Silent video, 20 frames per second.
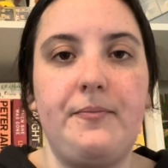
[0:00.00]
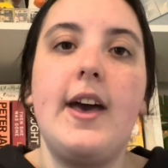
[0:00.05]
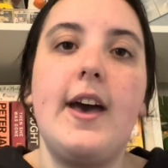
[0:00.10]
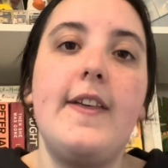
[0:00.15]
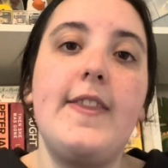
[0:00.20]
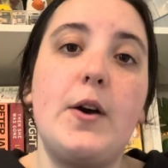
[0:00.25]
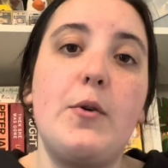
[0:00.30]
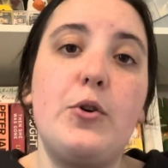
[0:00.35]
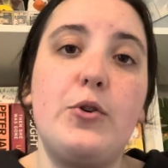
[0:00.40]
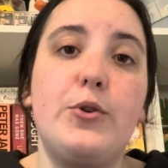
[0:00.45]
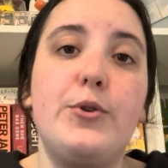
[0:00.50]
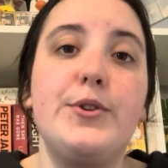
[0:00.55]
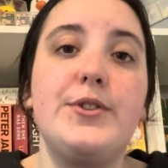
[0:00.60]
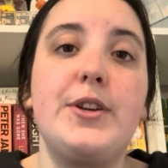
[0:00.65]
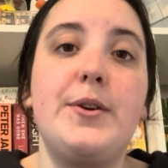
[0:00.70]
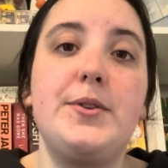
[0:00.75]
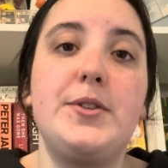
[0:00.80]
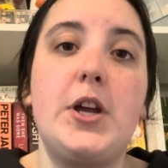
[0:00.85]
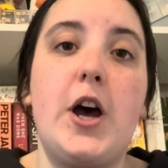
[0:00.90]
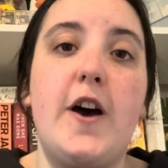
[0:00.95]
And there were
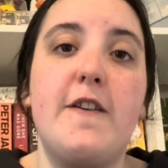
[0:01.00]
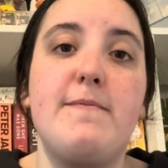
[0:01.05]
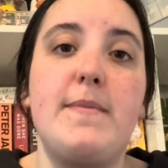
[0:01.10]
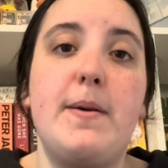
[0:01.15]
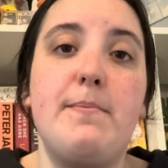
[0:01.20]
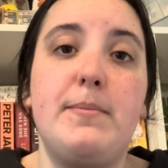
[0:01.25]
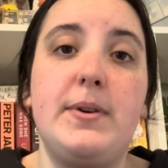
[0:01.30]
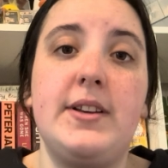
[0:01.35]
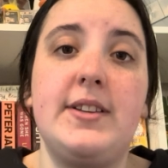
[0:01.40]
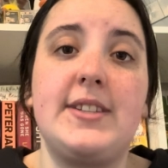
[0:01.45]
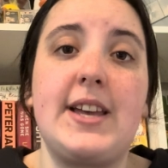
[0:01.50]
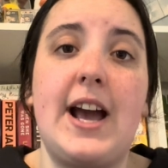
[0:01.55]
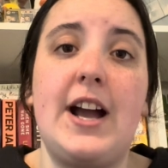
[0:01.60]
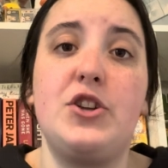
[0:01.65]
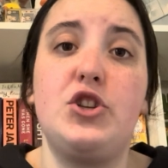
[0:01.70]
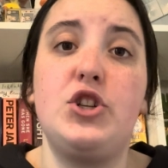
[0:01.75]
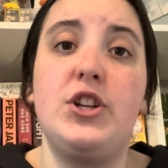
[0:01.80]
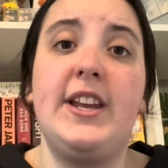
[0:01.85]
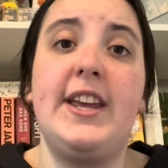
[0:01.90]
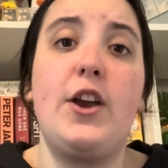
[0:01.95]
also staff members
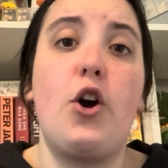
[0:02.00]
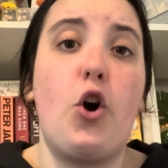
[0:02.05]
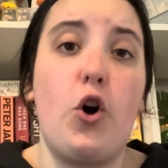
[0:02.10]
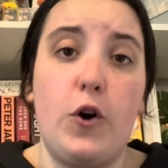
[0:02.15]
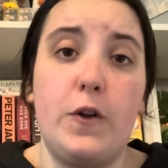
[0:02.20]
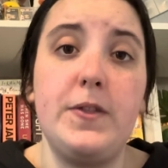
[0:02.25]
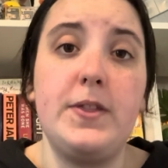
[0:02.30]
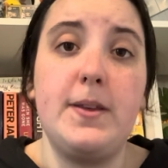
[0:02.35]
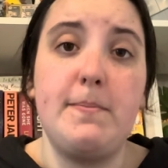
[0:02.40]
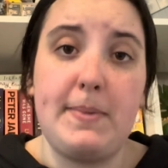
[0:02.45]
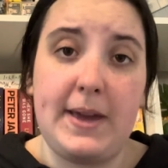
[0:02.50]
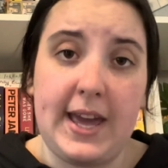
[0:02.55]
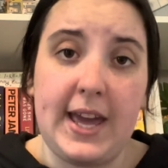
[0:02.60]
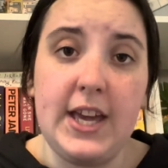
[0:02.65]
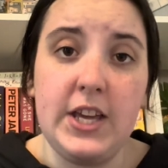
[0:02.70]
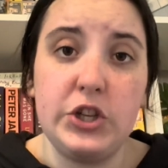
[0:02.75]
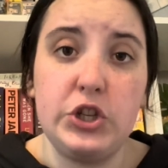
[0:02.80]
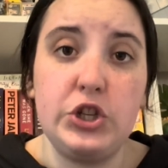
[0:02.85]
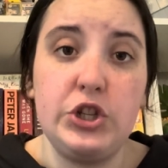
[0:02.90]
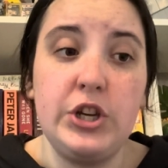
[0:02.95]
actually on the
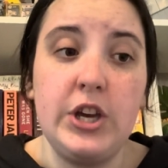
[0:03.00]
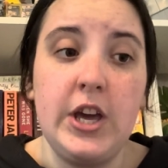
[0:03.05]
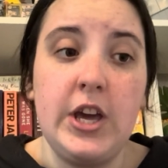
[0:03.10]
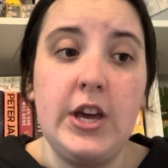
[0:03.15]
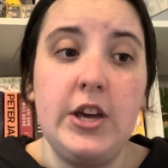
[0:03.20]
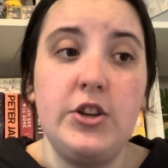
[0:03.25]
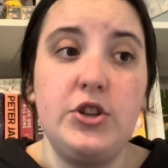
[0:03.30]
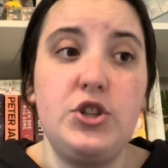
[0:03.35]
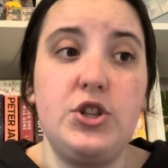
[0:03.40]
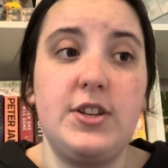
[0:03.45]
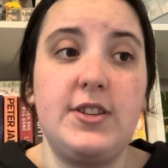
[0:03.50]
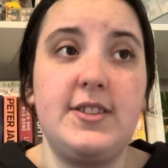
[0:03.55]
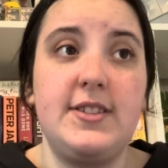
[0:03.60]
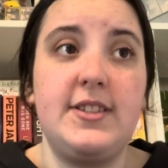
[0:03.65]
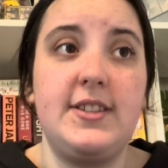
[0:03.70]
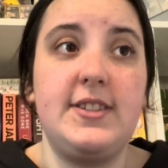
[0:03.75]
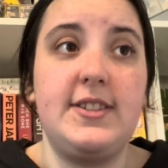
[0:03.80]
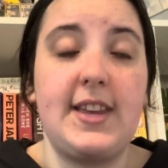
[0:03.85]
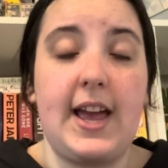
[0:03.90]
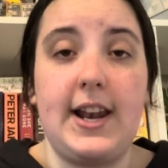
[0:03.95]
pitch
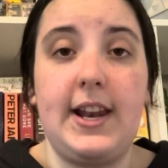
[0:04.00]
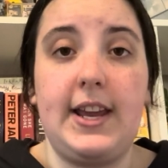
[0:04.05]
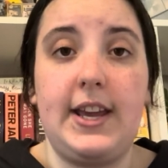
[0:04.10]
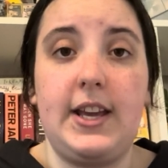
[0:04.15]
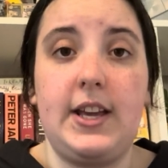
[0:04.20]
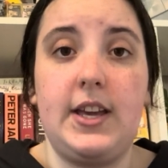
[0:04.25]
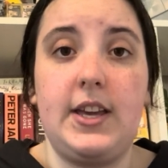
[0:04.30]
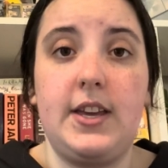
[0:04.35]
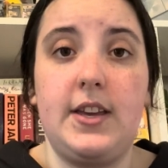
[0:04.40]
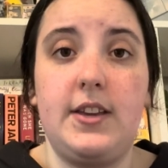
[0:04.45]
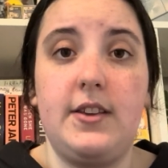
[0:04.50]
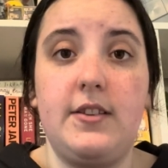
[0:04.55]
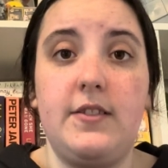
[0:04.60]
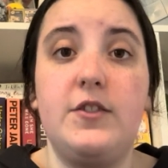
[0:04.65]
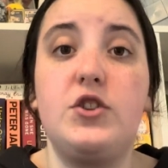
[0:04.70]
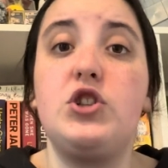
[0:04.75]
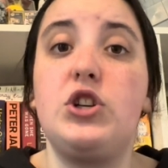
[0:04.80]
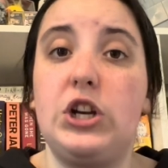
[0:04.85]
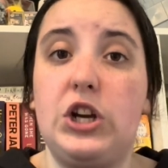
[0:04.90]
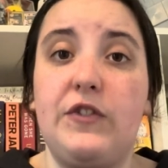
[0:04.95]
just selling
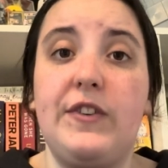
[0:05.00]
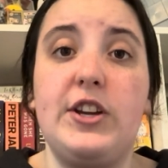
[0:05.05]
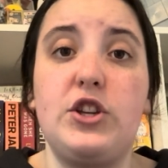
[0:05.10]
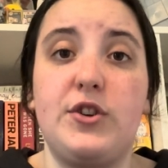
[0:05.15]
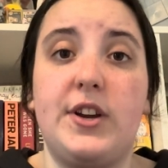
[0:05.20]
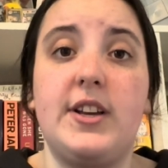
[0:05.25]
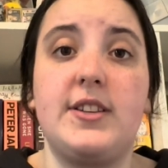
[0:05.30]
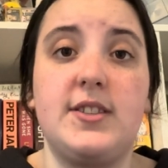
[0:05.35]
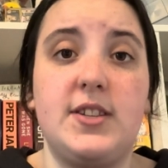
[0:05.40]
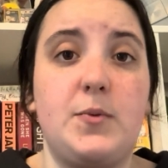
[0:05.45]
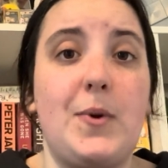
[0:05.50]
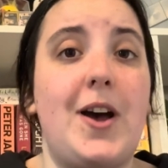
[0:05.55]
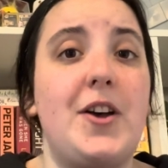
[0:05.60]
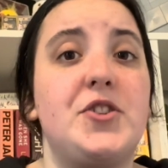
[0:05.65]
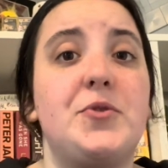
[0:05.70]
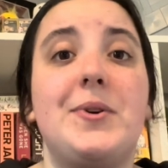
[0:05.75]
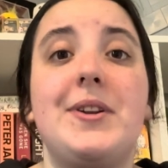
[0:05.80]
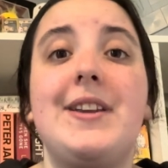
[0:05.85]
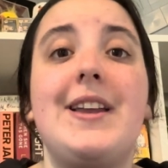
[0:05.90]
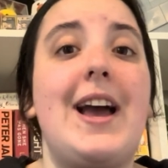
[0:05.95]
sugary drinks as well,
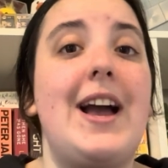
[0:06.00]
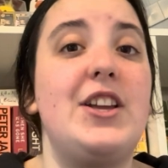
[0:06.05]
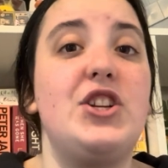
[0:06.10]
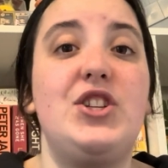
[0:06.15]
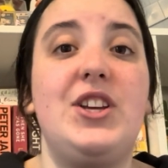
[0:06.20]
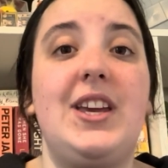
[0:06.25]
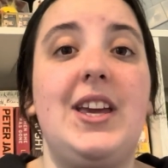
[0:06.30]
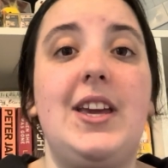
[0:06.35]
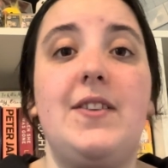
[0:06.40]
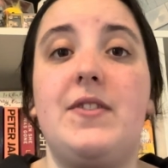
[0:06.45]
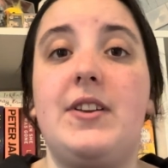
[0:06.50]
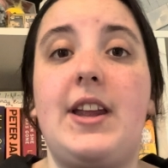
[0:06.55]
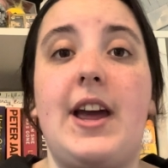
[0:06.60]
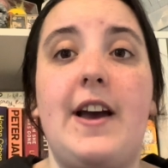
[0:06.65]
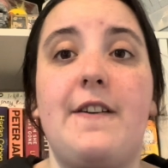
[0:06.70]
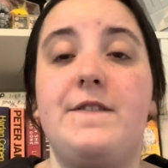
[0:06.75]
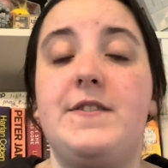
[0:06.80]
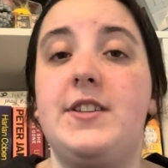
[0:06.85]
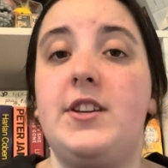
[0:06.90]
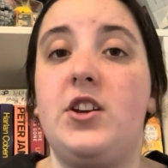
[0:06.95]
so we didn't actually even
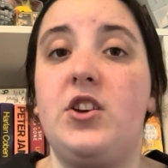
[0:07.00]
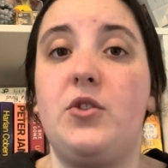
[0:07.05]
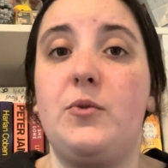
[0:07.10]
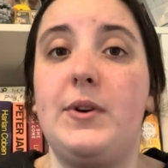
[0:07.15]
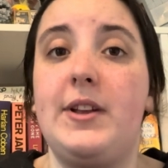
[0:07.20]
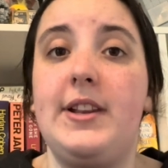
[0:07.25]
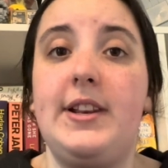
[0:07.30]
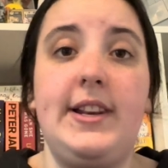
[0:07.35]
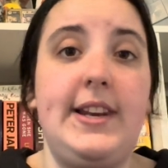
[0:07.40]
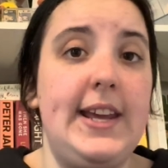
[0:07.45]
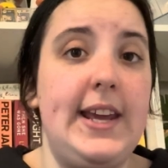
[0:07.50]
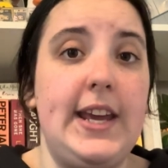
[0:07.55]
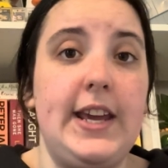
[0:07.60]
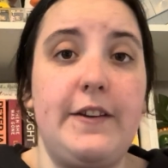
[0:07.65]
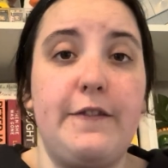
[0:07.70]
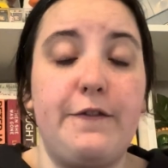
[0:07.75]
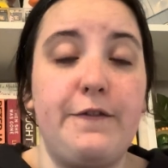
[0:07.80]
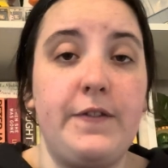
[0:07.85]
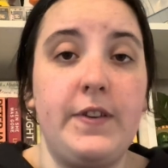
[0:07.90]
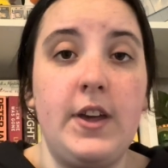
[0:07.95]
have to
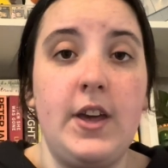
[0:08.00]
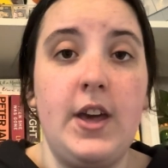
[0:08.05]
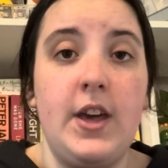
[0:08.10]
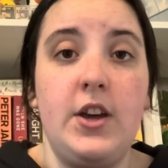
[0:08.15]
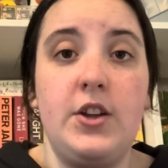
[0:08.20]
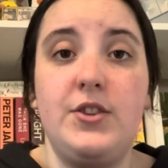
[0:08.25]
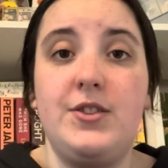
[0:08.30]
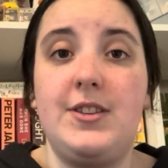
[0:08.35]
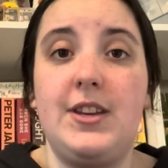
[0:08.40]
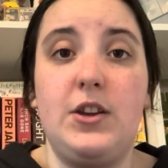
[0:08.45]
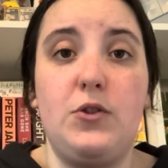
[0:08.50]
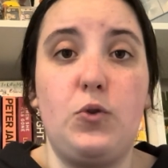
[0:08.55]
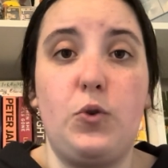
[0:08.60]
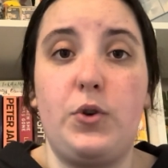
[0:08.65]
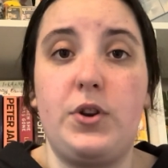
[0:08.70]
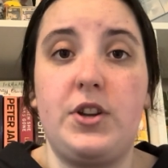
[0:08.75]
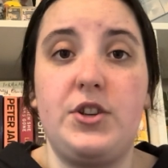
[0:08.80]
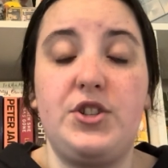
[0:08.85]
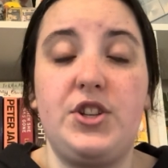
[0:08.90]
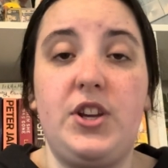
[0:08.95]
leave in
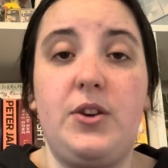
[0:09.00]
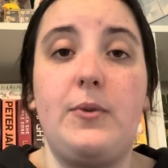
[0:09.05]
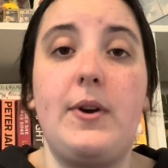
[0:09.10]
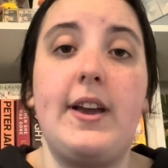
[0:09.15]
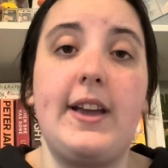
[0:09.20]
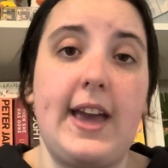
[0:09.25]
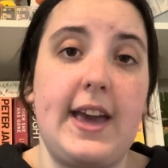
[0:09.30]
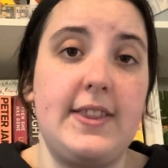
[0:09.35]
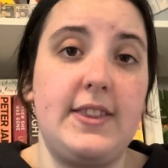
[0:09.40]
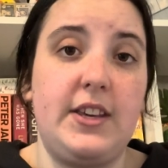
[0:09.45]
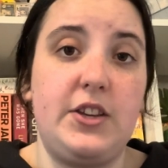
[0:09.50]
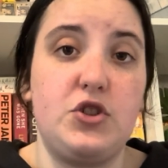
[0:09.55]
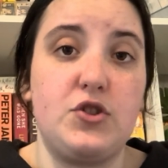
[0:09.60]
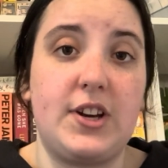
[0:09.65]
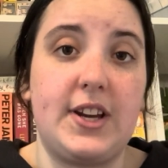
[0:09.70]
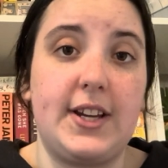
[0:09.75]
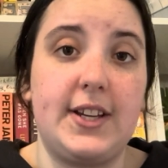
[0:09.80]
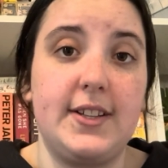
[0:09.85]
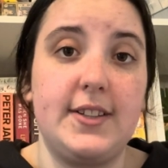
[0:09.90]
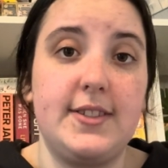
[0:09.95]
order to get these
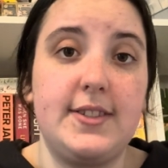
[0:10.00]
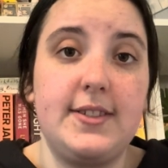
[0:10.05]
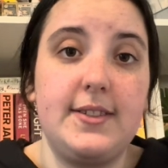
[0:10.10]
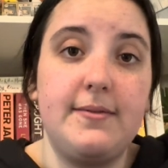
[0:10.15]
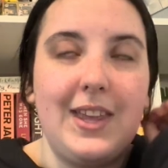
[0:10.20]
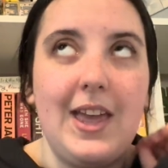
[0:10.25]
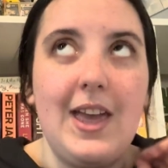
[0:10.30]
drinks.